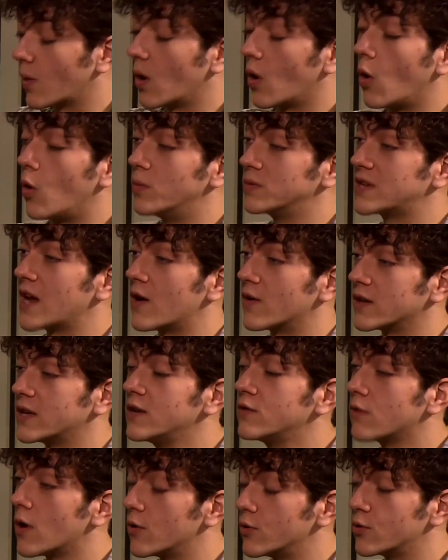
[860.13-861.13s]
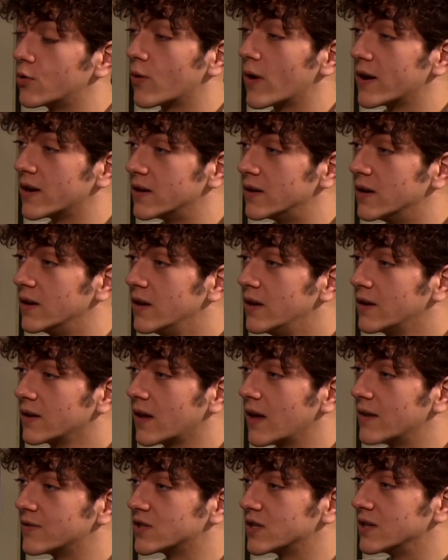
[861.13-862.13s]
a hometown hero who created
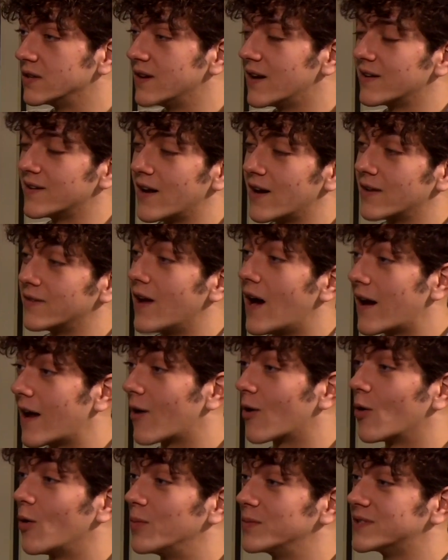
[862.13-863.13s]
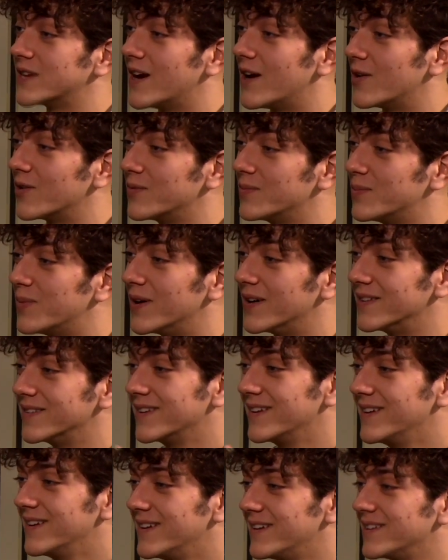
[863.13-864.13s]
KFC. Not our hometown, but
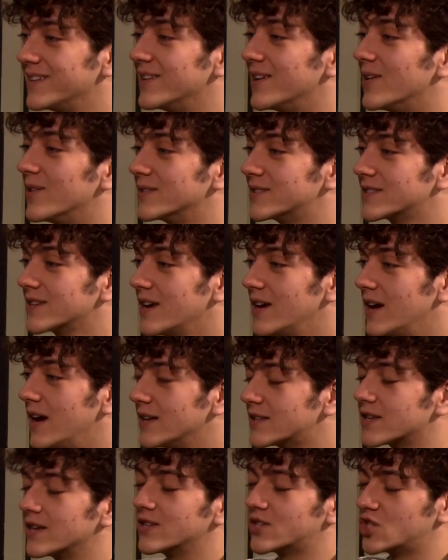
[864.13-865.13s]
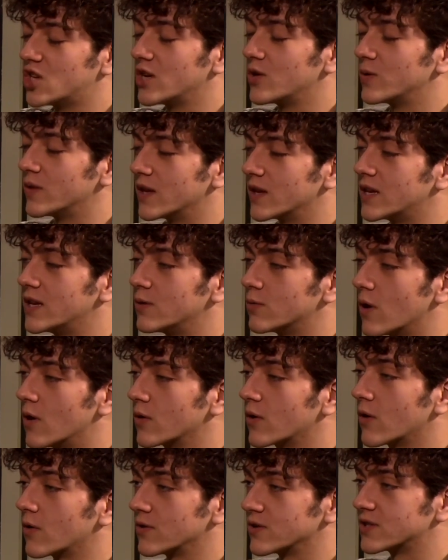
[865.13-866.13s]
it's genuinely a hero,
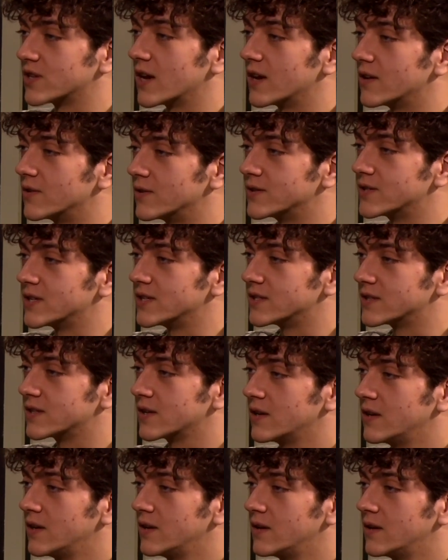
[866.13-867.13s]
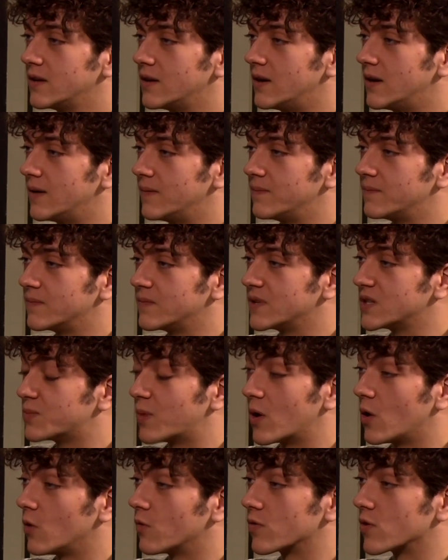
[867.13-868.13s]
Colonel Sanders. He's
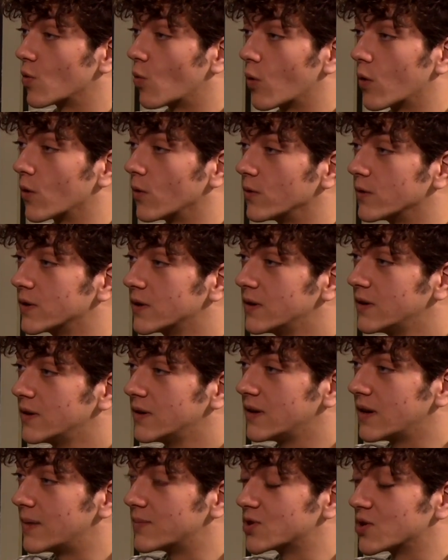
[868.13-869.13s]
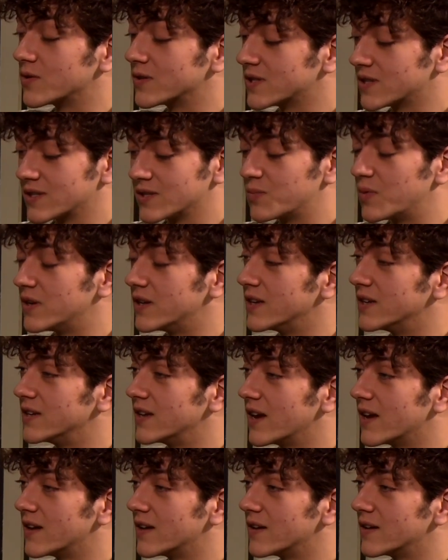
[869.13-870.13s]
been all over the world. I'm sure he's been to
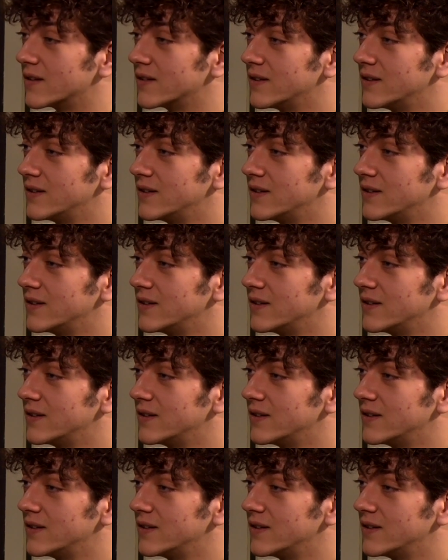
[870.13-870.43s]
Indiana.